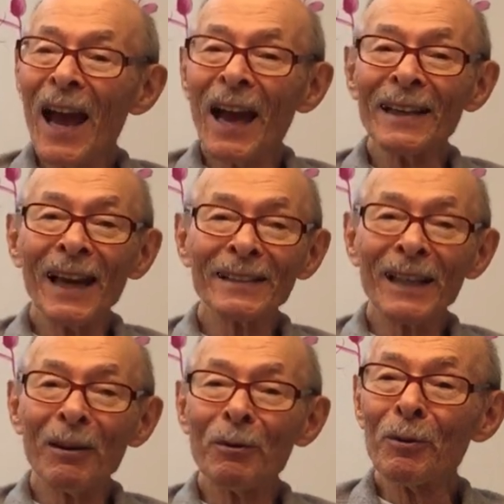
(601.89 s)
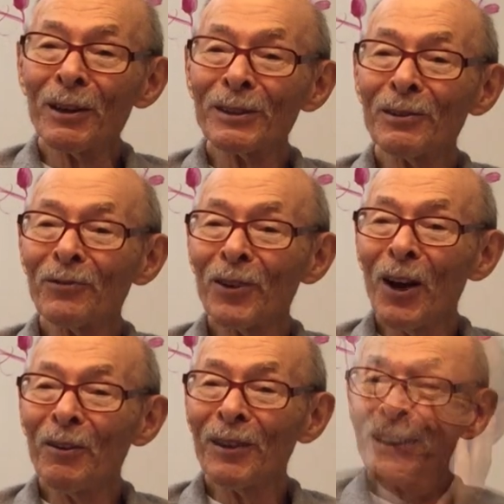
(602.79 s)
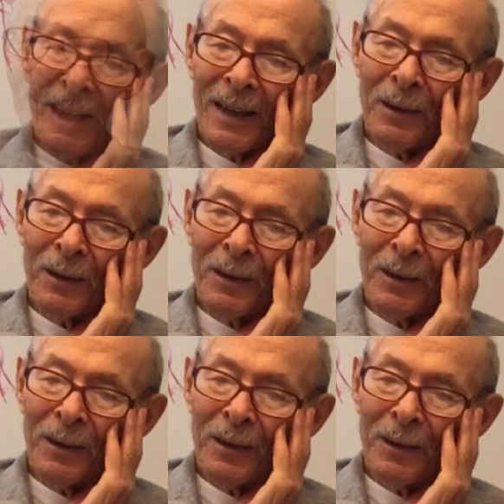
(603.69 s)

And that's we went to Florida.